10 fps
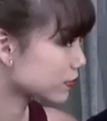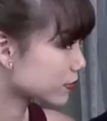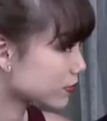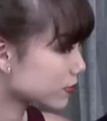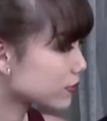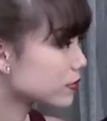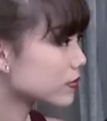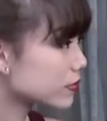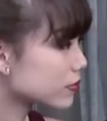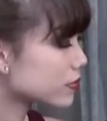
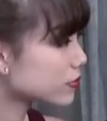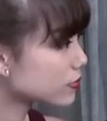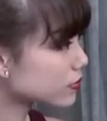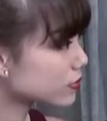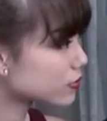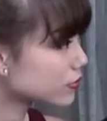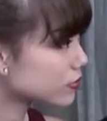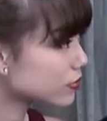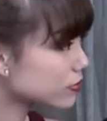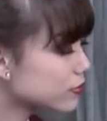
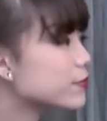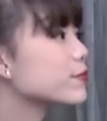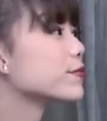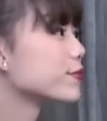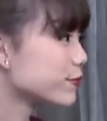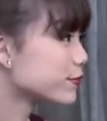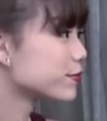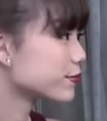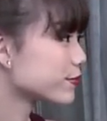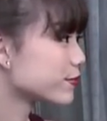
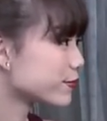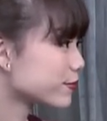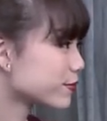(silent)